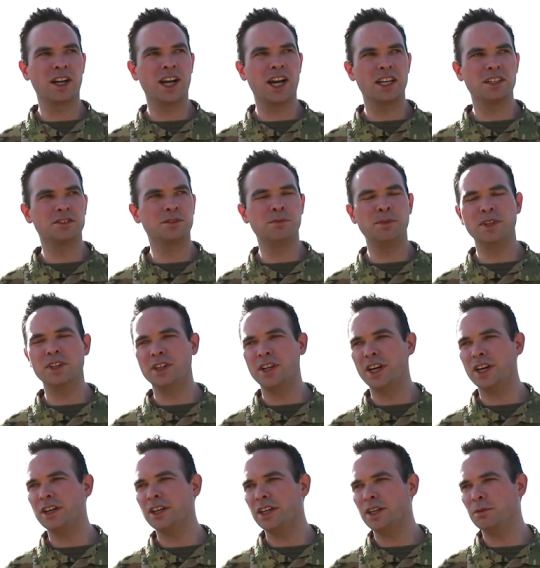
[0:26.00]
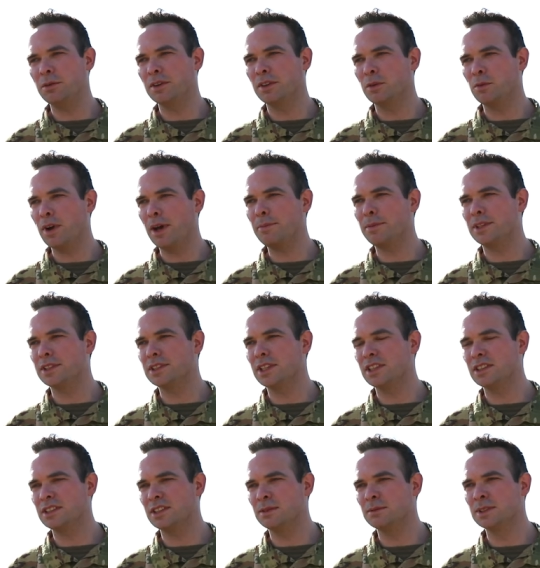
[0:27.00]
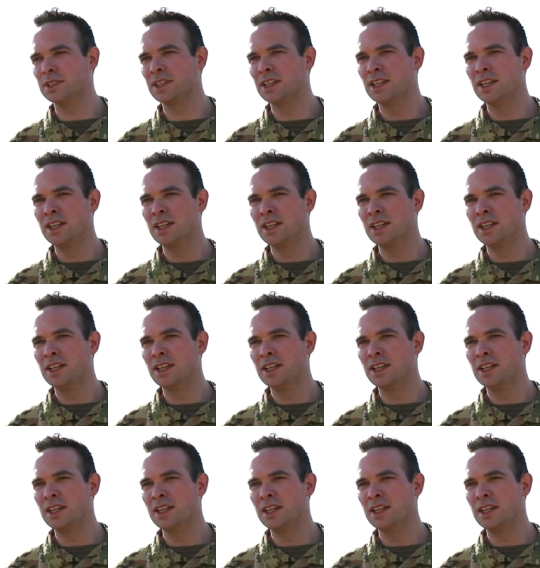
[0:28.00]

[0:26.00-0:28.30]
guys familiarity with the weapon systems